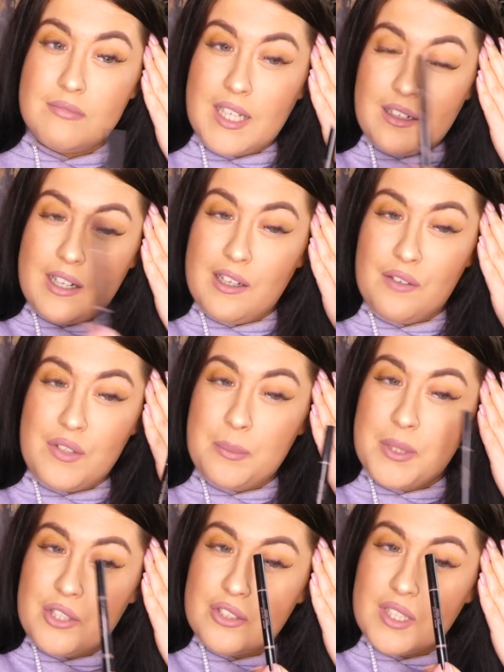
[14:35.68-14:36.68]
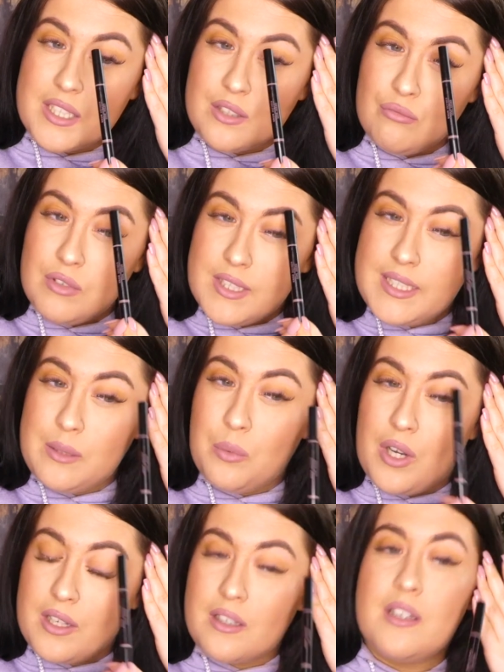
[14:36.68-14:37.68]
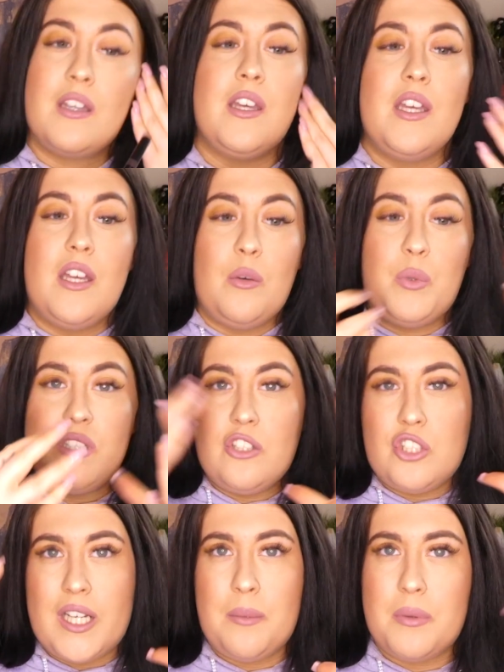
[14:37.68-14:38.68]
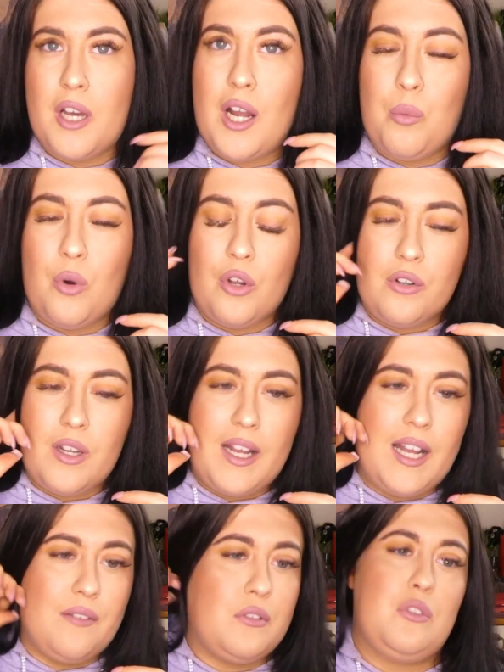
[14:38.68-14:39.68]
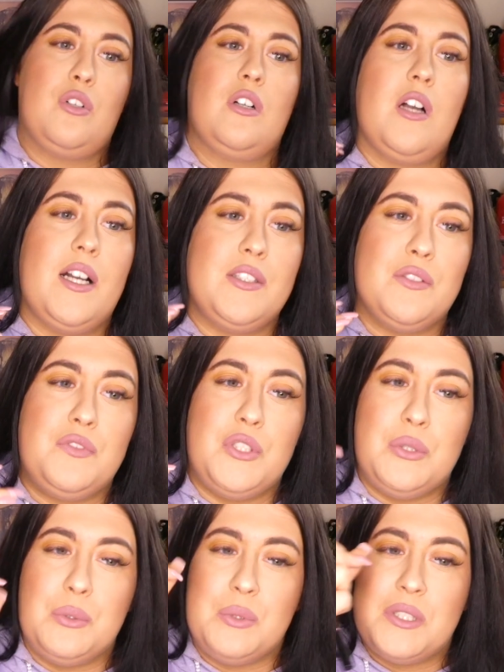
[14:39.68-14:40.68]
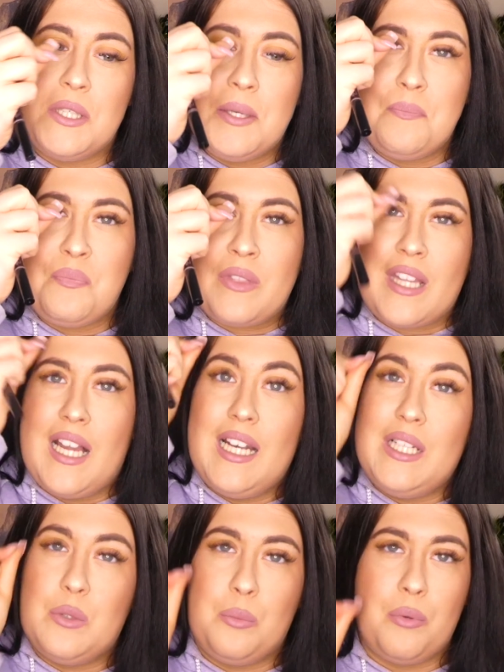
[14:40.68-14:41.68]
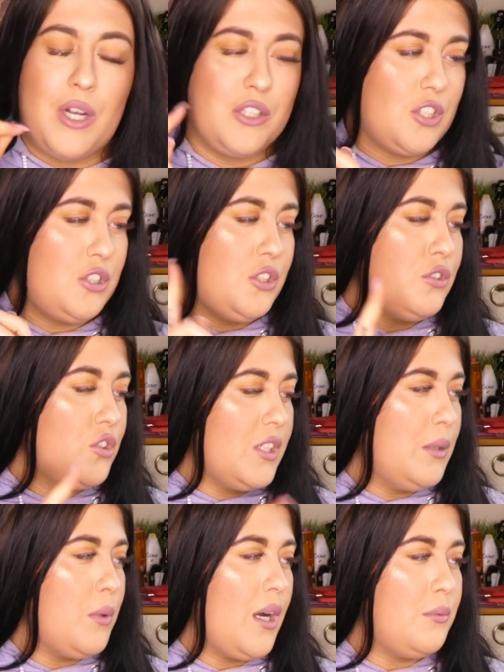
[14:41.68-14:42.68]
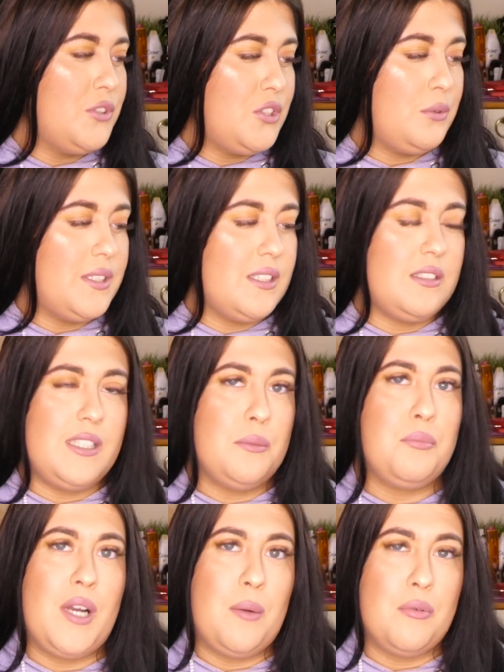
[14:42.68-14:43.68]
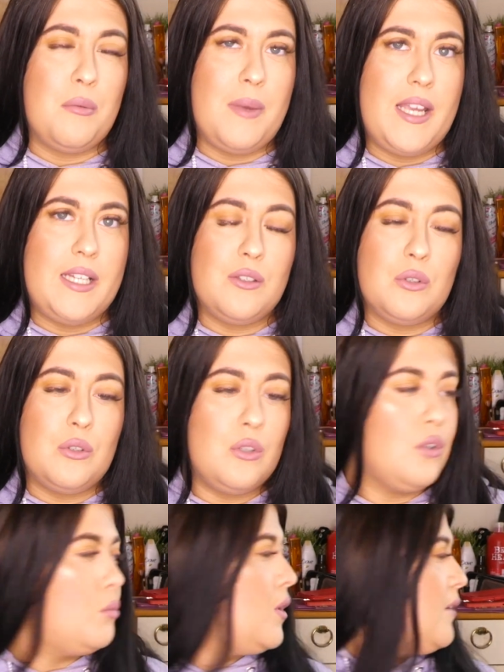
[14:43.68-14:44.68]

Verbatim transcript: And I love it because I can really work with the shape that I want. I haven't got to kind of use a little brush. Usually what I would do is the Dip Brow Pomade, or what